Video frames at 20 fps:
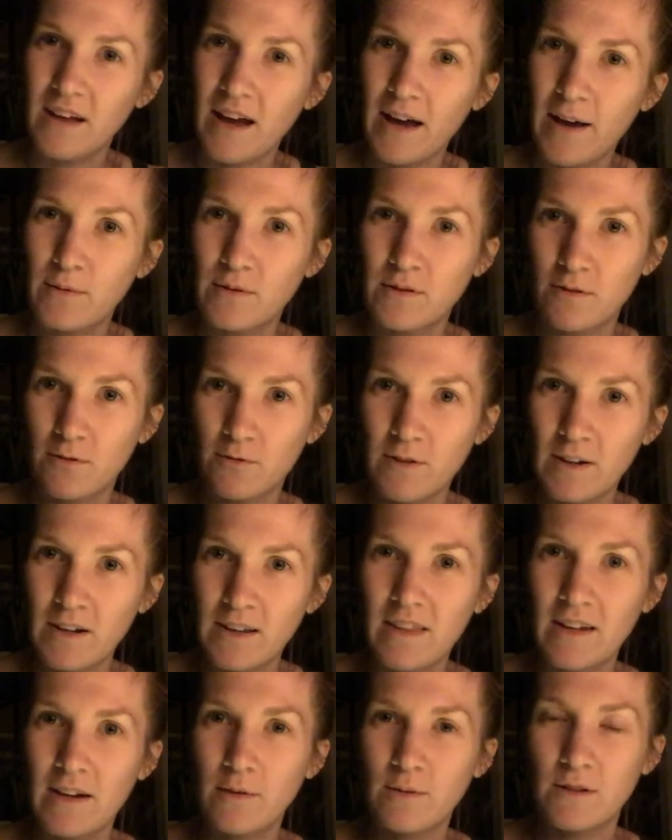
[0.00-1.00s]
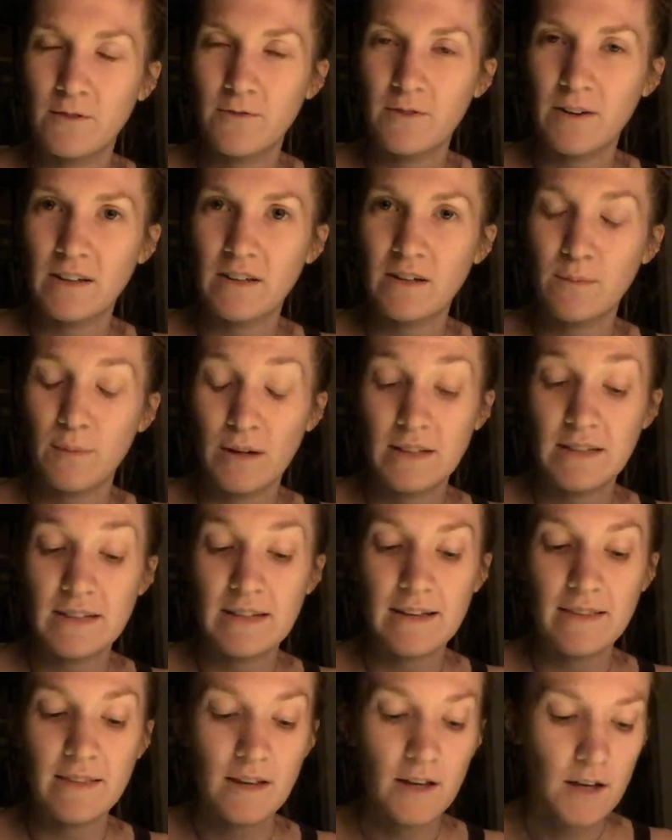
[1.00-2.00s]
I was afraid that it was affecting my
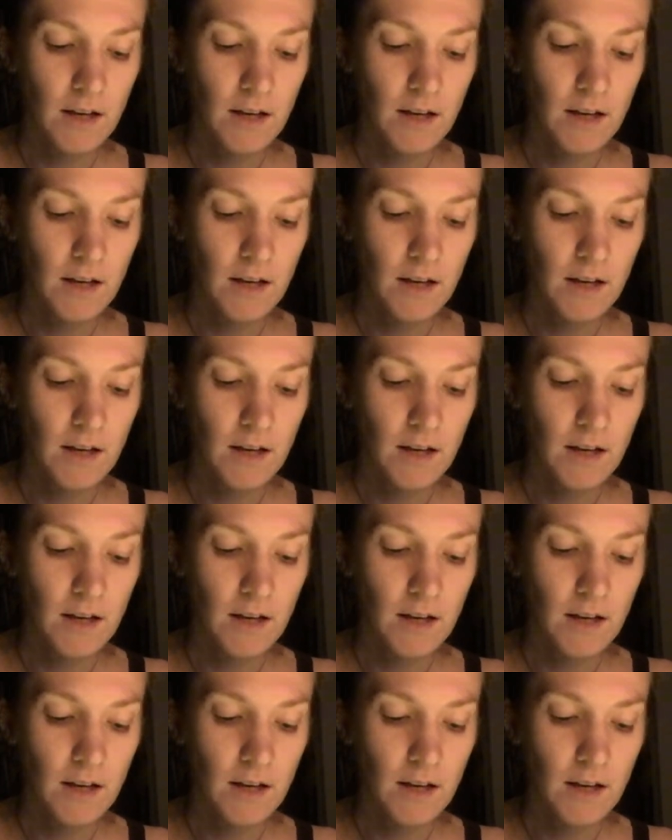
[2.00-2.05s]
teeth.